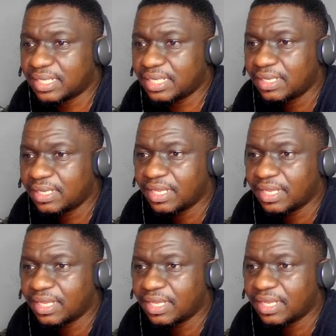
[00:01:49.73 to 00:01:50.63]
each
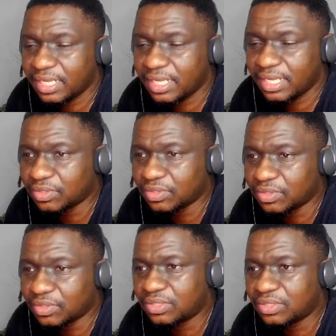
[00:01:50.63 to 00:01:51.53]

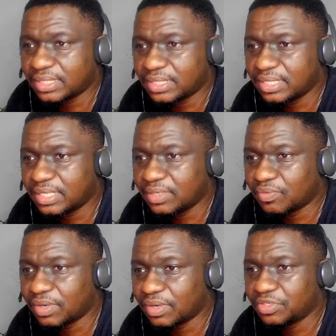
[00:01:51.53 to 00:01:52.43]
constituency. When we show the
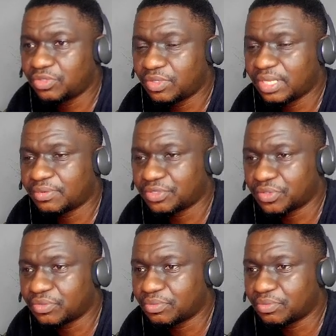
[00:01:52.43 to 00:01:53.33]
results, we'll be able
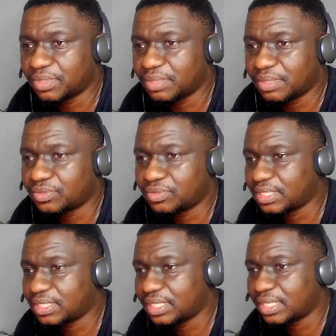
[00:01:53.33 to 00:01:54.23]
to see
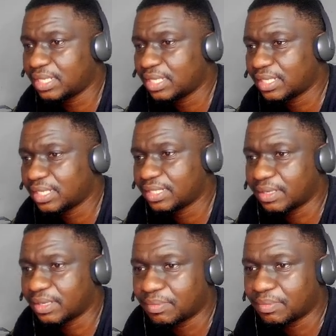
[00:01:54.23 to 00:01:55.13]
the pink
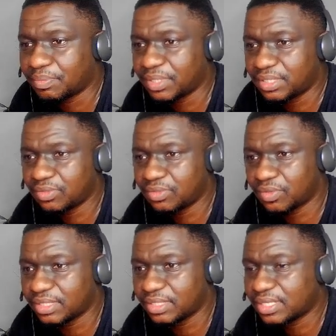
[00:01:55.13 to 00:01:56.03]
sheet or the summary
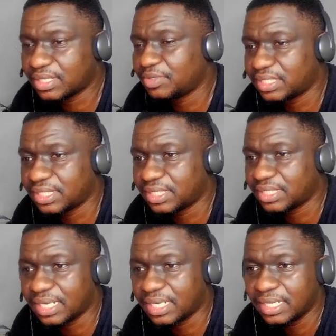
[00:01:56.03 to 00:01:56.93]
sheet that
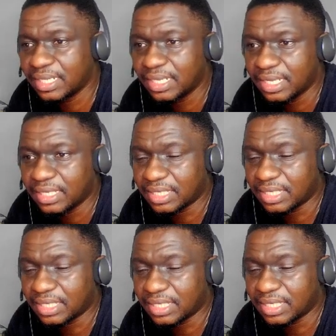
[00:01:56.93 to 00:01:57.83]
is associated
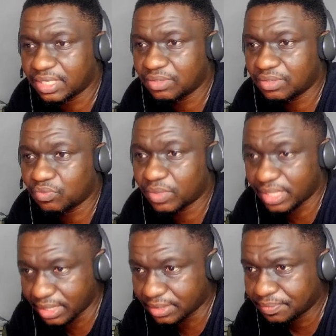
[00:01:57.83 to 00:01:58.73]
with it.
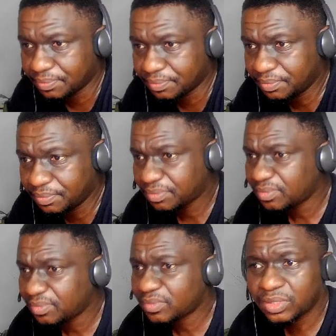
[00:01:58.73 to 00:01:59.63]
So
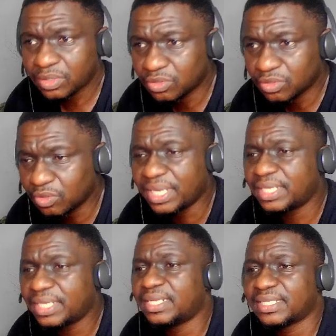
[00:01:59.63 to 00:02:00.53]
mainly the
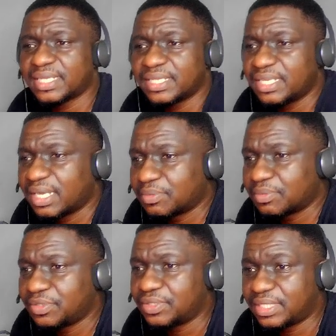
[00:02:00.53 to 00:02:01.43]
technique I'm going to teach is
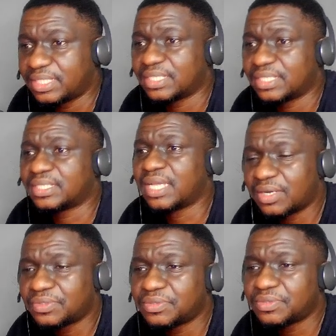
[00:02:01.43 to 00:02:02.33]
how to
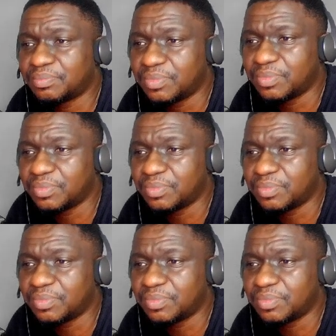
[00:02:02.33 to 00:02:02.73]
import